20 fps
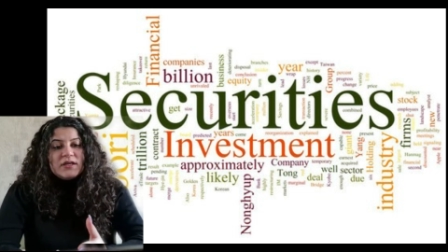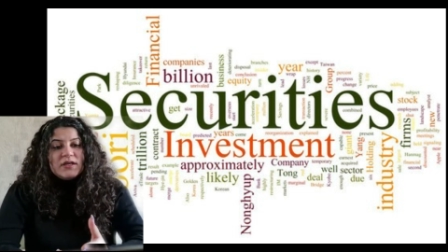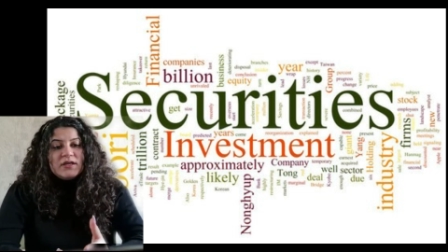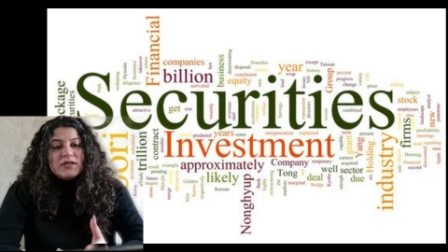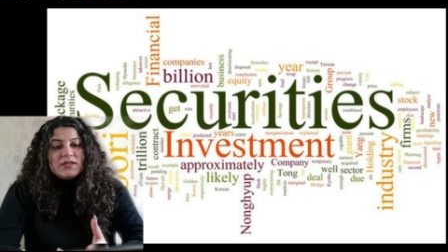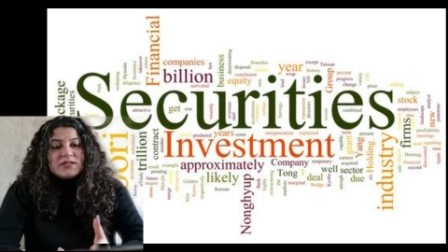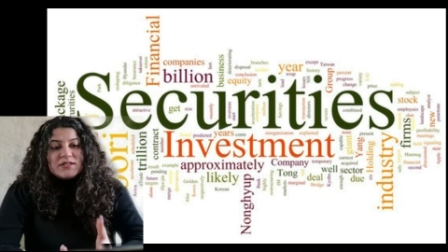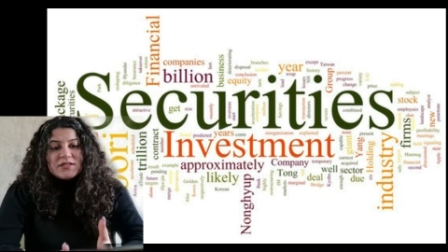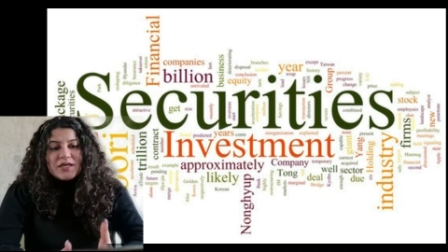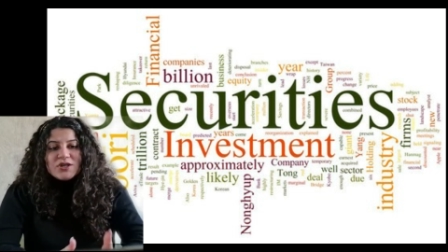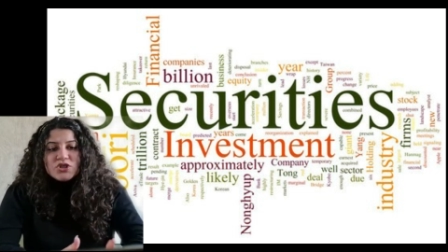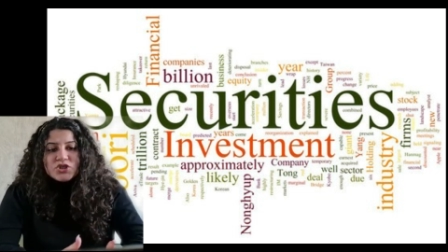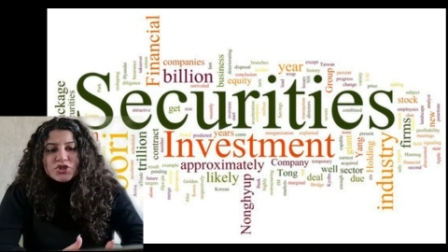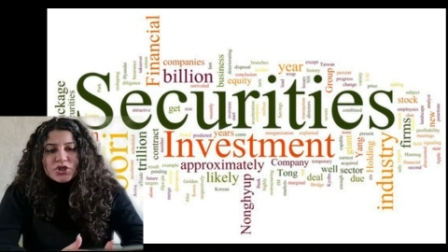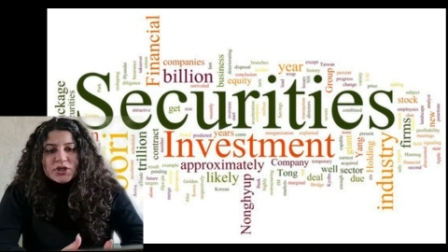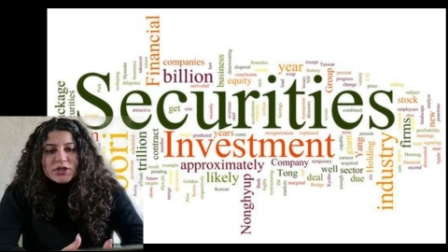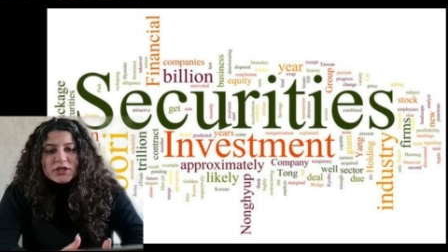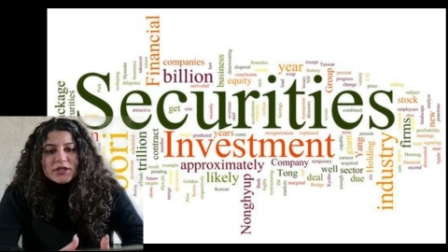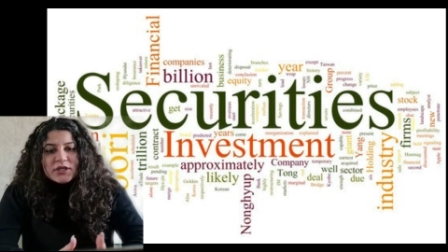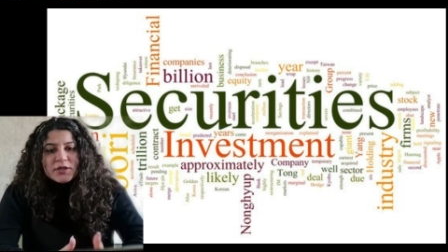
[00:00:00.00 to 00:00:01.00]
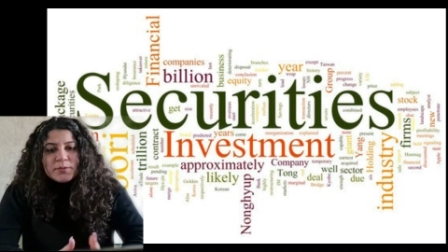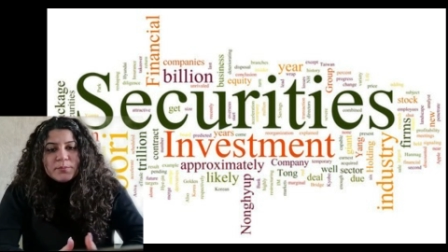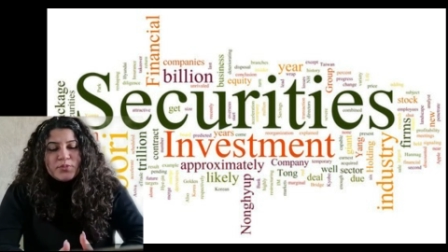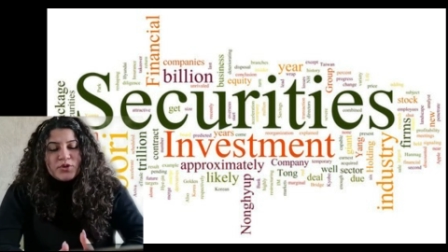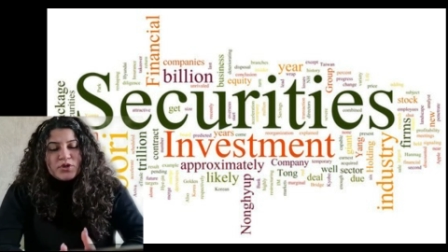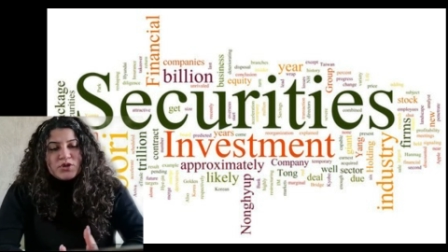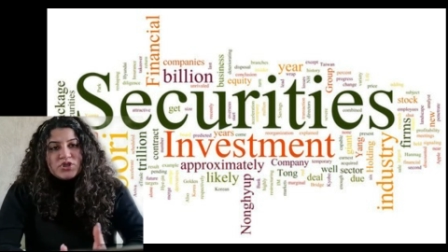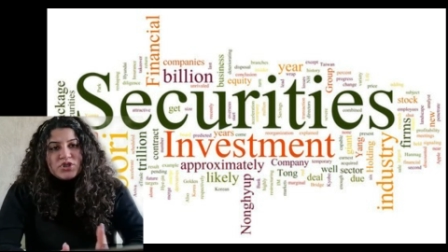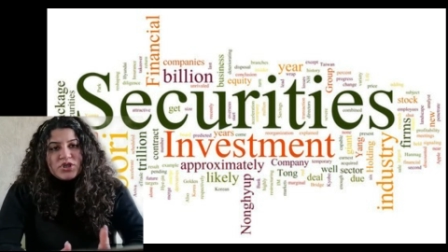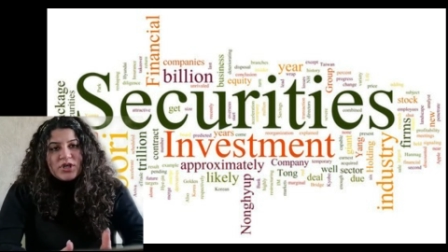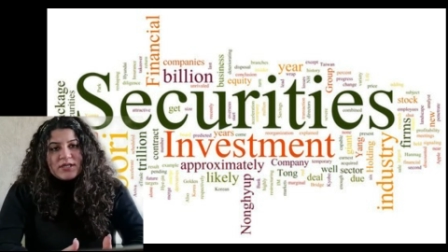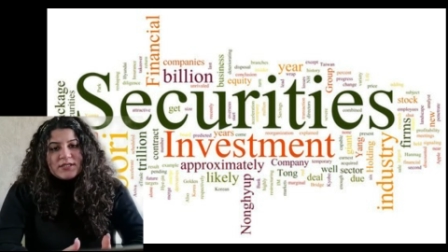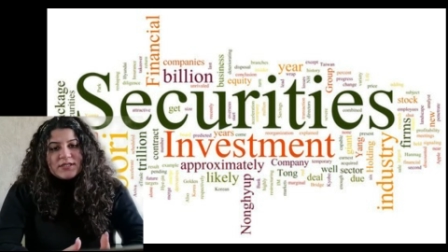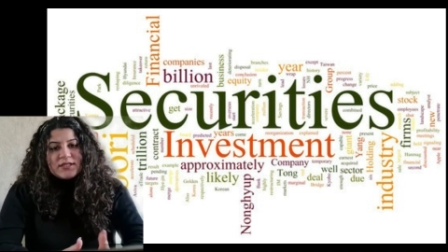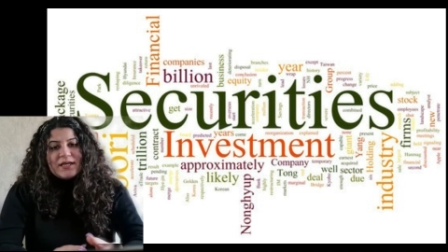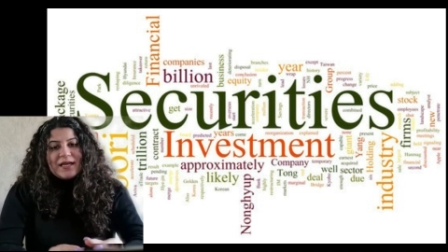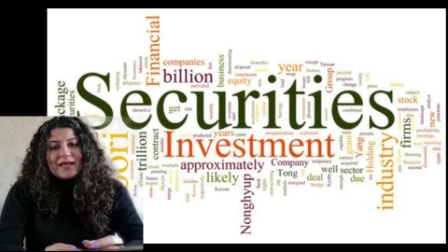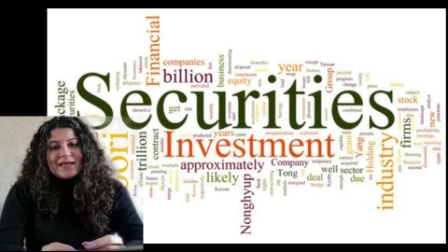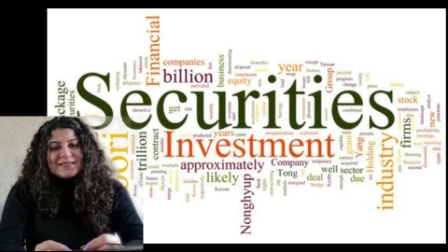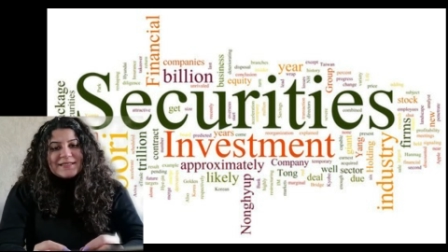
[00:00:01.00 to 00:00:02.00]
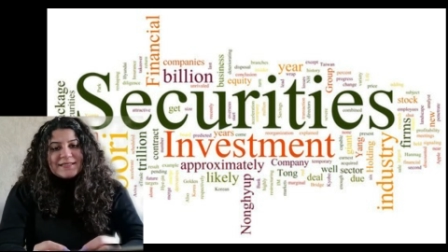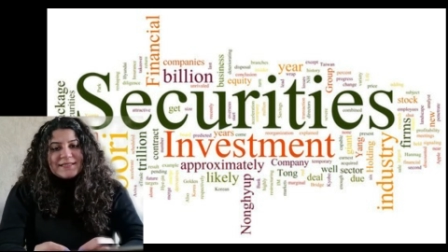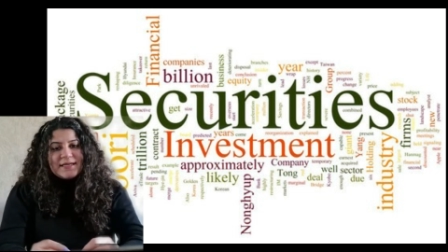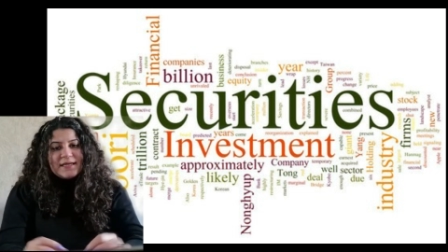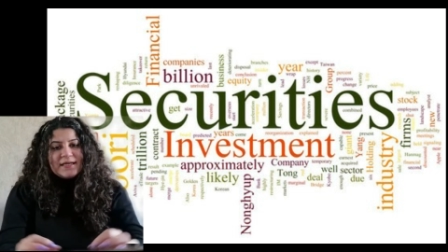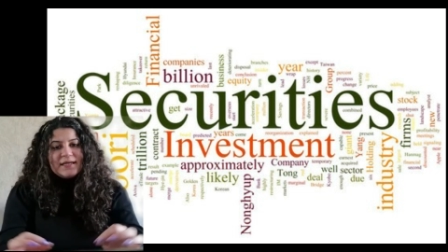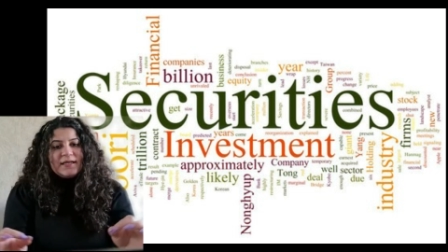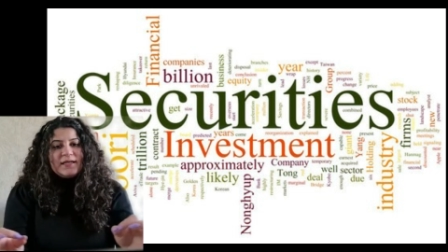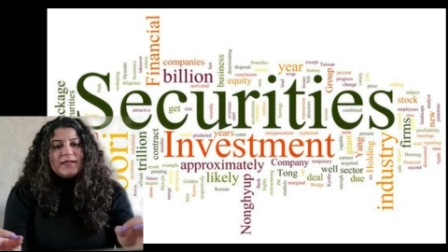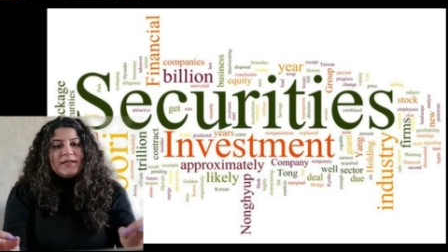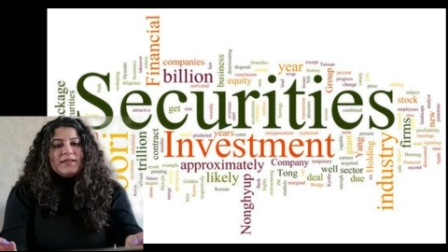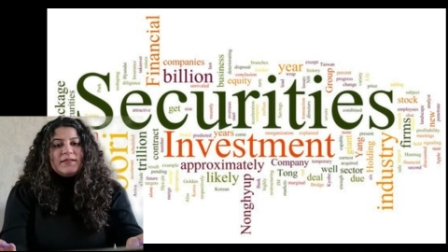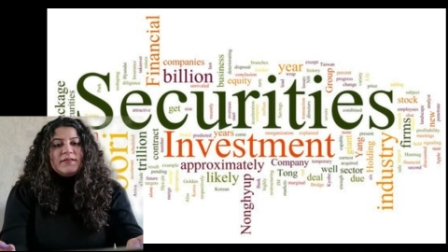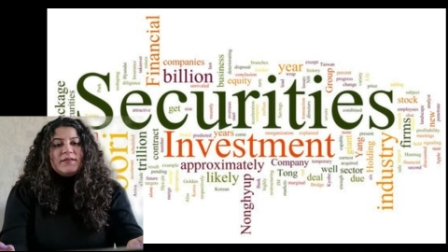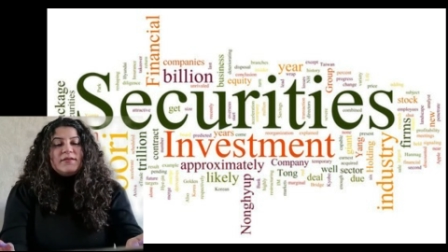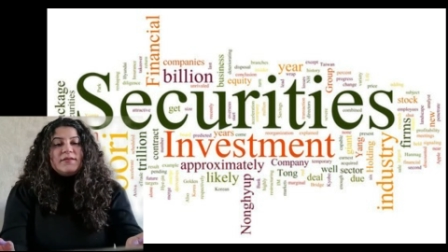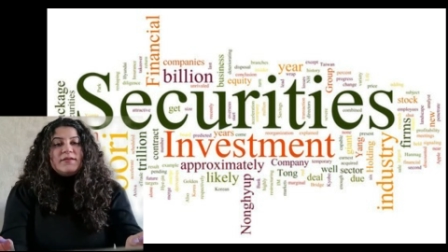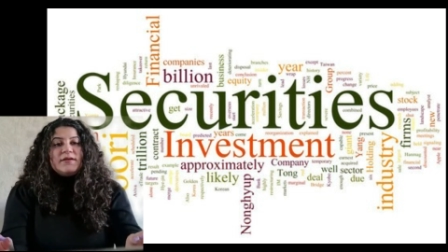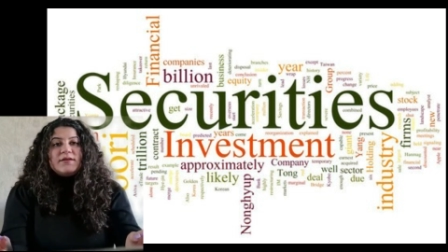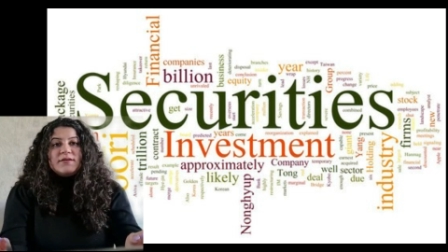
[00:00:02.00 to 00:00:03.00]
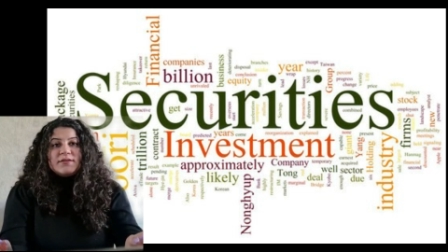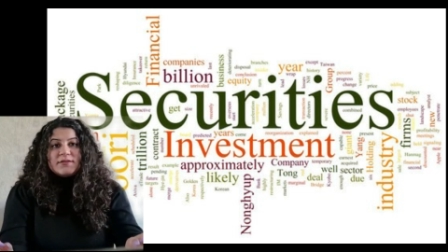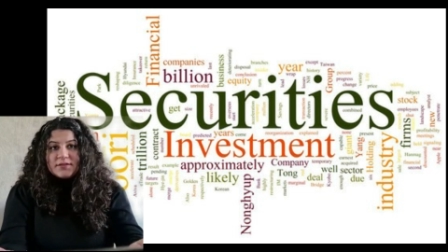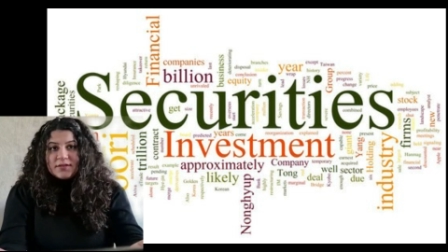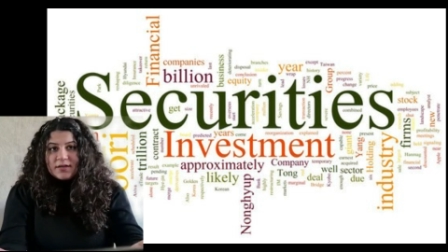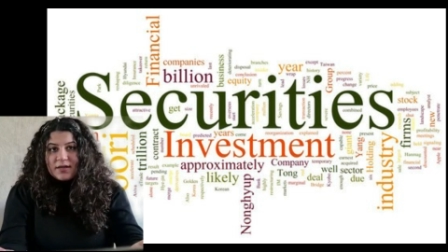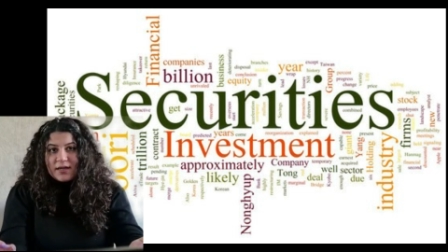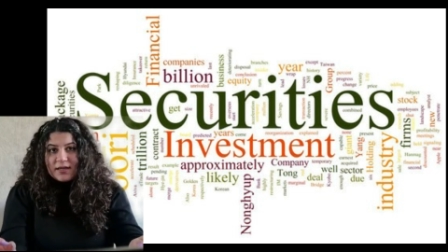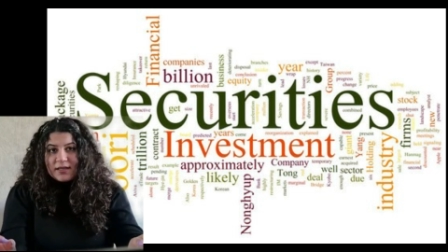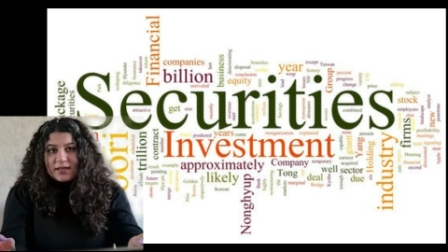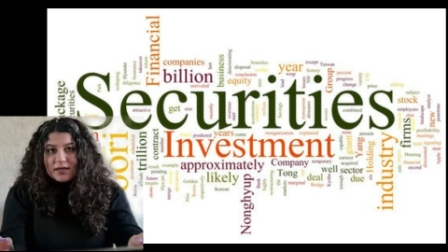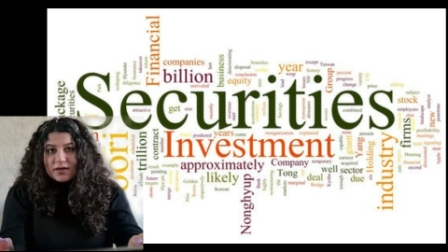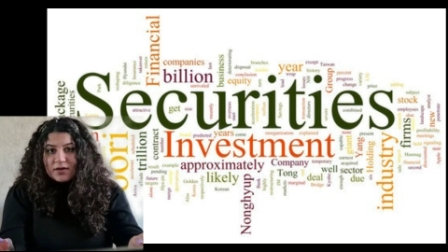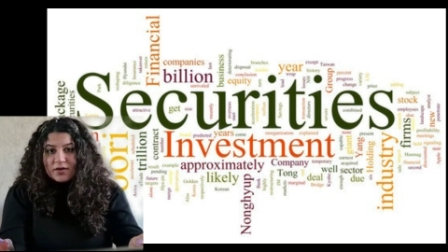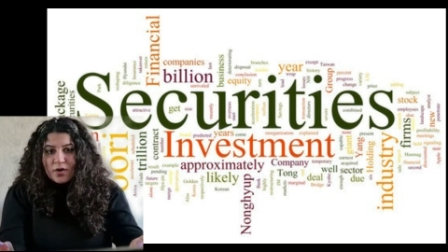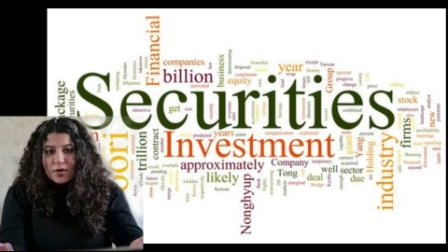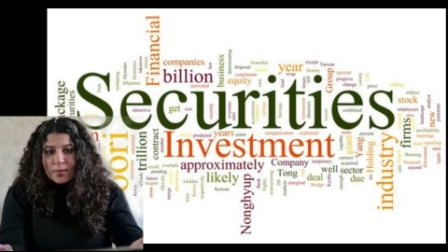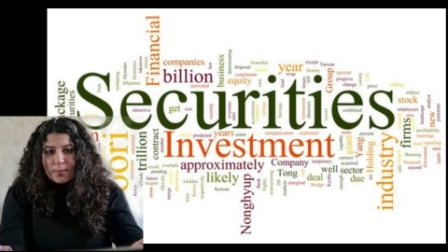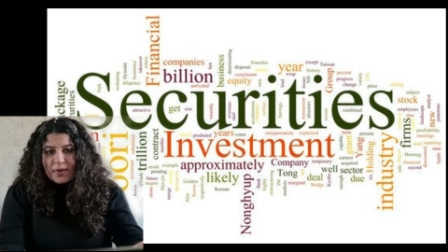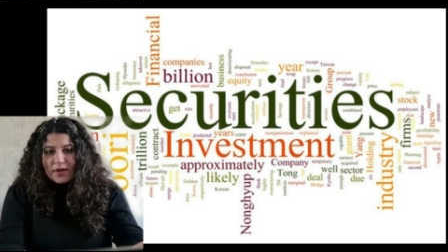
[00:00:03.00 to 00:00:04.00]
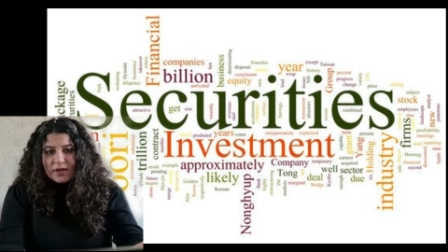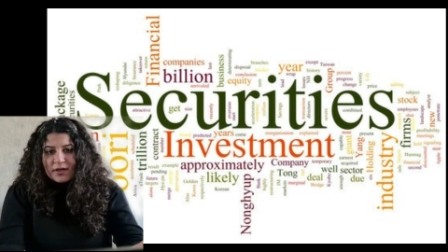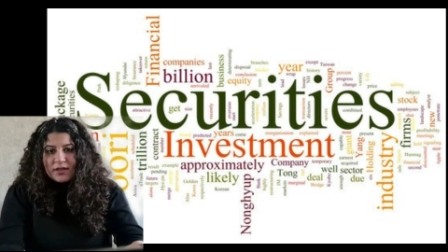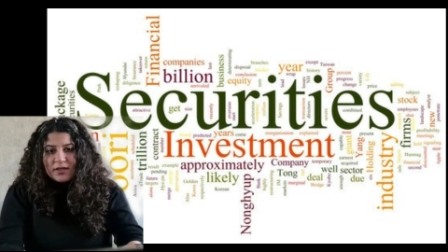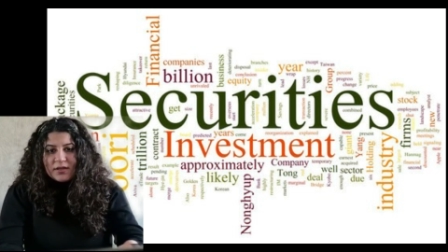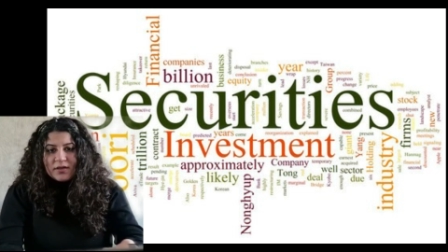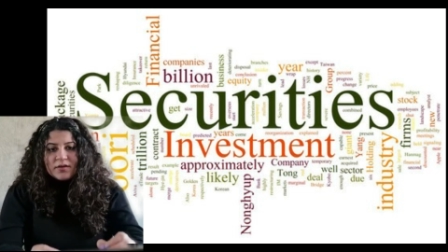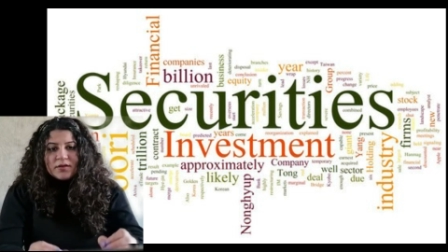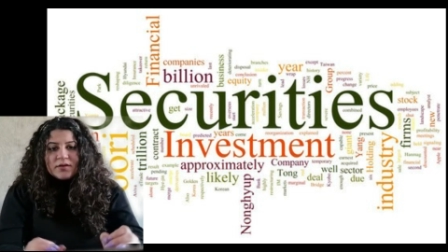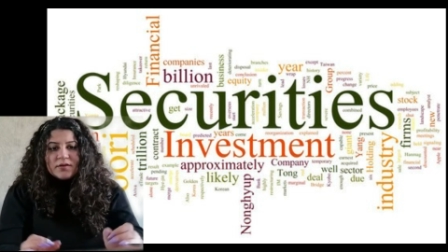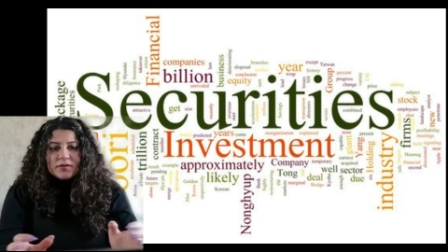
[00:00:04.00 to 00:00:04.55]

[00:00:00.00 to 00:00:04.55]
essentially purchasing a stake in the underlying company